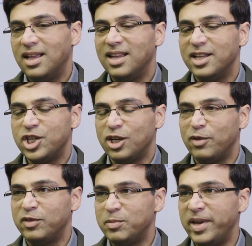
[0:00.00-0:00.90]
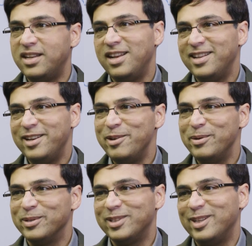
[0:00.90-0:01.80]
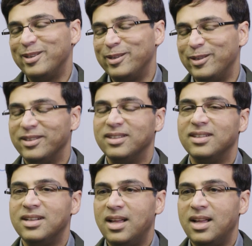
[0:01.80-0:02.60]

uh shut off the spectator in you. So